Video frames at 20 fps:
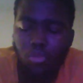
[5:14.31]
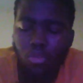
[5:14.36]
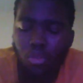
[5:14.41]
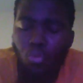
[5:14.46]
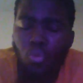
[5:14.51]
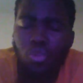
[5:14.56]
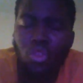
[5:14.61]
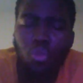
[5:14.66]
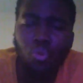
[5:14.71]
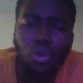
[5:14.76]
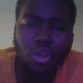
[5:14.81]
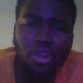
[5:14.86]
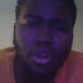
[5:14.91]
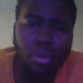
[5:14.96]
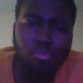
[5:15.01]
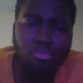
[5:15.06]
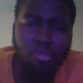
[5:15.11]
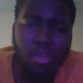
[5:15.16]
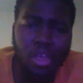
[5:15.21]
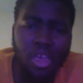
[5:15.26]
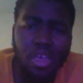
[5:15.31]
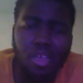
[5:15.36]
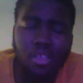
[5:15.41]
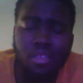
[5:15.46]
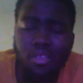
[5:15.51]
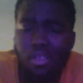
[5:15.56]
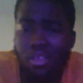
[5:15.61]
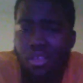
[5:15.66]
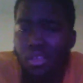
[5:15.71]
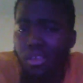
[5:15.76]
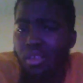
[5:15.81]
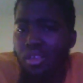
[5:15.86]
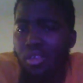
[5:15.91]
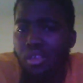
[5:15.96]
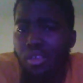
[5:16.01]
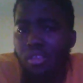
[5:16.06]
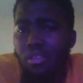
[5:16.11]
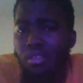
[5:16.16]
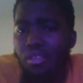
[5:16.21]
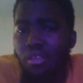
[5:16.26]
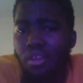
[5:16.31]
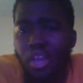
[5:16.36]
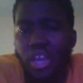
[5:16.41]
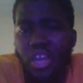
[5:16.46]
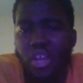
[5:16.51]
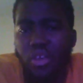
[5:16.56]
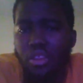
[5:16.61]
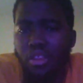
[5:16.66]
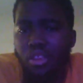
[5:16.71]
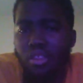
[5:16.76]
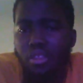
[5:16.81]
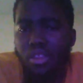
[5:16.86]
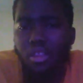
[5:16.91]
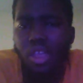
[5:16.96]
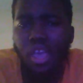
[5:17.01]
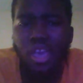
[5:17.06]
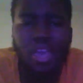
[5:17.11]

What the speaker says: with the way they're playing, they